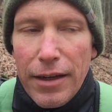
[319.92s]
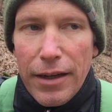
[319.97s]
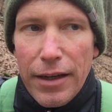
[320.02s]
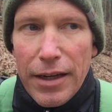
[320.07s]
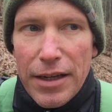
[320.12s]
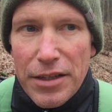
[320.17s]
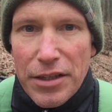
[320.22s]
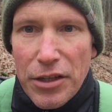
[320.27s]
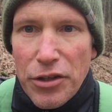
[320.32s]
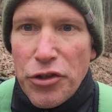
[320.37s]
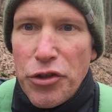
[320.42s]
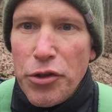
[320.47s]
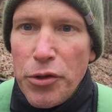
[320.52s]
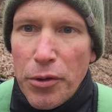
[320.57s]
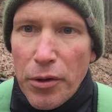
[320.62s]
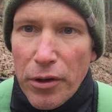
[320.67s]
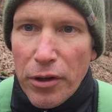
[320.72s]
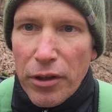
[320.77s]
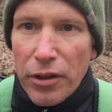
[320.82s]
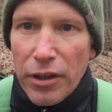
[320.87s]
And is it too
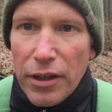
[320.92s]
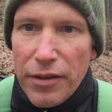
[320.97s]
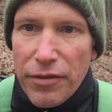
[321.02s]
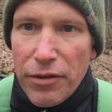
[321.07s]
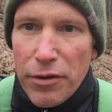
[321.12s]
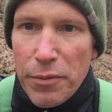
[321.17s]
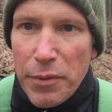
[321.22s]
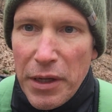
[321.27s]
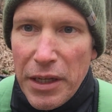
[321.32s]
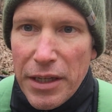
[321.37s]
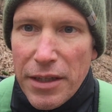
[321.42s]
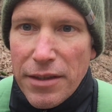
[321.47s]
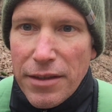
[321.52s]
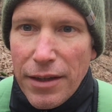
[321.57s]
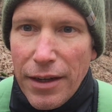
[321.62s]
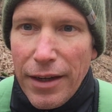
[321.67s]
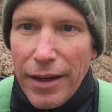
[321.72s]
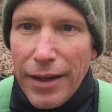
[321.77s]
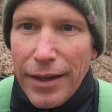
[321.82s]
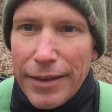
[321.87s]
early for me to
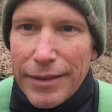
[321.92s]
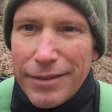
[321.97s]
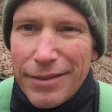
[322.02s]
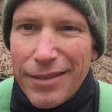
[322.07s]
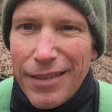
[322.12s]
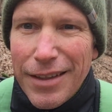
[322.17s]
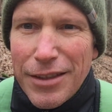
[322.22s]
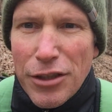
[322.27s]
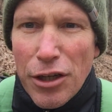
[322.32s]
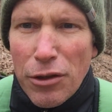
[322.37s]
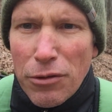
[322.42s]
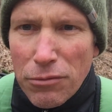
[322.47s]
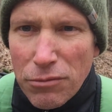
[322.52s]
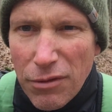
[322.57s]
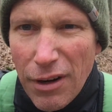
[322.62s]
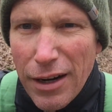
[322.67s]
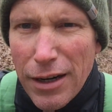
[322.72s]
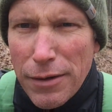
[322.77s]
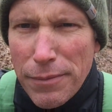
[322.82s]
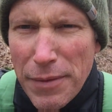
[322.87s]
say I don't
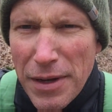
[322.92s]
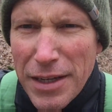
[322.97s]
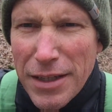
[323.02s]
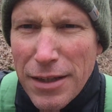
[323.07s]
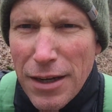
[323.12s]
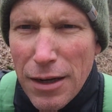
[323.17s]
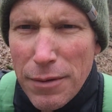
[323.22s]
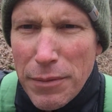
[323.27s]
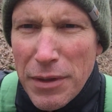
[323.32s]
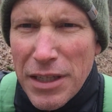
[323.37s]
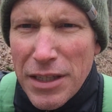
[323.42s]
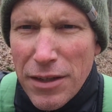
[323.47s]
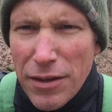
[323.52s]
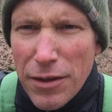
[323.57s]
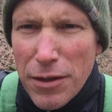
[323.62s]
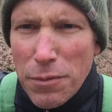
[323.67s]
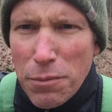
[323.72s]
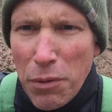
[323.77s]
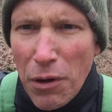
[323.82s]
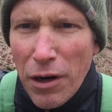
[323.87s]
recommend coming to
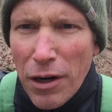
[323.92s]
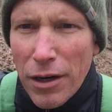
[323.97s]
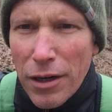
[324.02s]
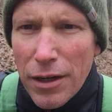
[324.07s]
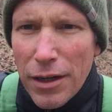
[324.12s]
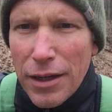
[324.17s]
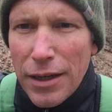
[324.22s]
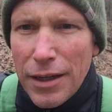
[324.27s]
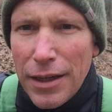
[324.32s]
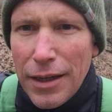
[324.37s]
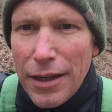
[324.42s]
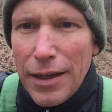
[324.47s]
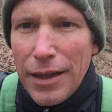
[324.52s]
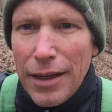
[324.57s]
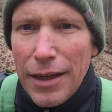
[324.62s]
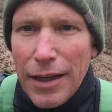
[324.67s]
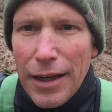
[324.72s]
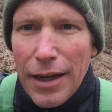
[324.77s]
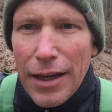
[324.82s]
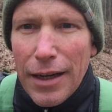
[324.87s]
this park?
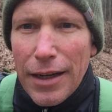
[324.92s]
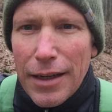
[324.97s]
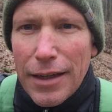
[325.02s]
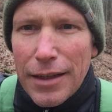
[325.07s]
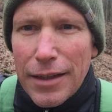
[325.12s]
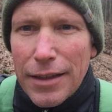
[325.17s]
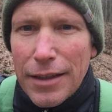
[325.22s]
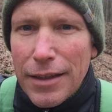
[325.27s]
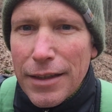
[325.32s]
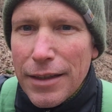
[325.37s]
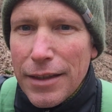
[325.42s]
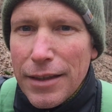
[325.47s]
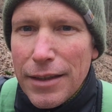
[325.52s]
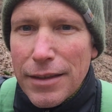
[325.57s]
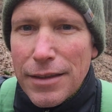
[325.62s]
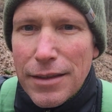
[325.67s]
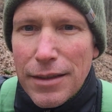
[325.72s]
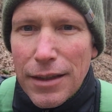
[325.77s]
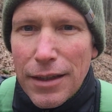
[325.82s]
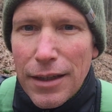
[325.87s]

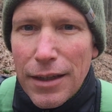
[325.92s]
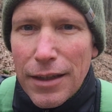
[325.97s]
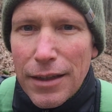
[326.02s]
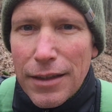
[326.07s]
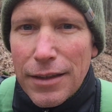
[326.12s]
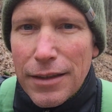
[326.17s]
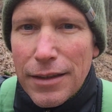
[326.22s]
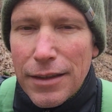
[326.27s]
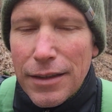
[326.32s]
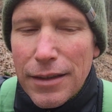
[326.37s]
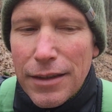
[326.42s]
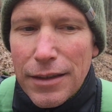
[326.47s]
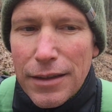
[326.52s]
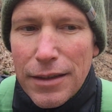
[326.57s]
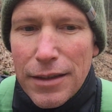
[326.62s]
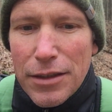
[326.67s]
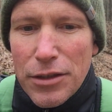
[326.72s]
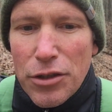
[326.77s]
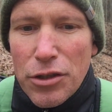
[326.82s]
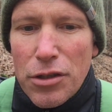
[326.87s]
It's
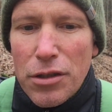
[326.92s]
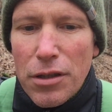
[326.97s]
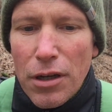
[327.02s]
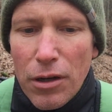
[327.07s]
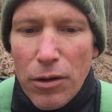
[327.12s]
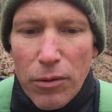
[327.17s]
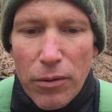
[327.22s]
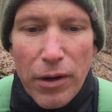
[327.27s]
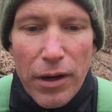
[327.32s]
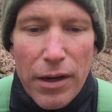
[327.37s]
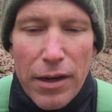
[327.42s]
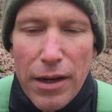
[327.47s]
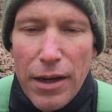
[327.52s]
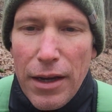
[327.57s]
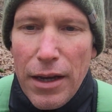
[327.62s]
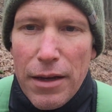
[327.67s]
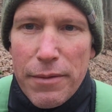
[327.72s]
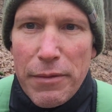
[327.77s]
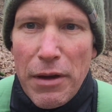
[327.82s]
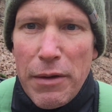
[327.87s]
so,
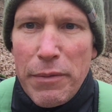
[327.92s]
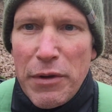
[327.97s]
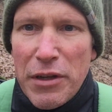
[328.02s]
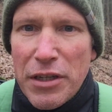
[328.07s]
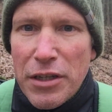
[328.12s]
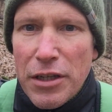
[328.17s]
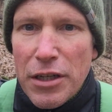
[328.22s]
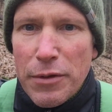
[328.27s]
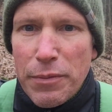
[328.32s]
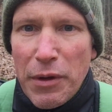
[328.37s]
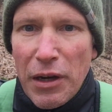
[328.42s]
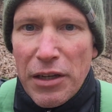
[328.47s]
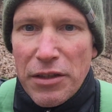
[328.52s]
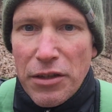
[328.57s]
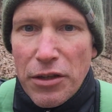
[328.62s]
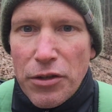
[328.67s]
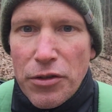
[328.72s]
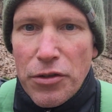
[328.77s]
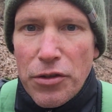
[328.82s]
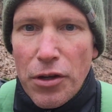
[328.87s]
and maybe it's just because
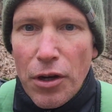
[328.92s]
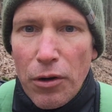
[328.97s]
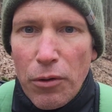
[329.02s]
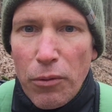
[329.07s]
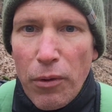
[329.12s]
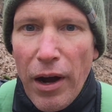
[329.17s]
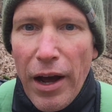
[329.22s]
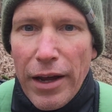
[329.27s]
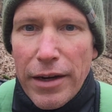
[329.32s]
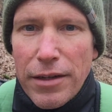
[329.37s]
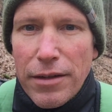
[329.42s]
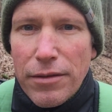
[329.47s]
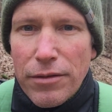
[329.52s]
it's so wet.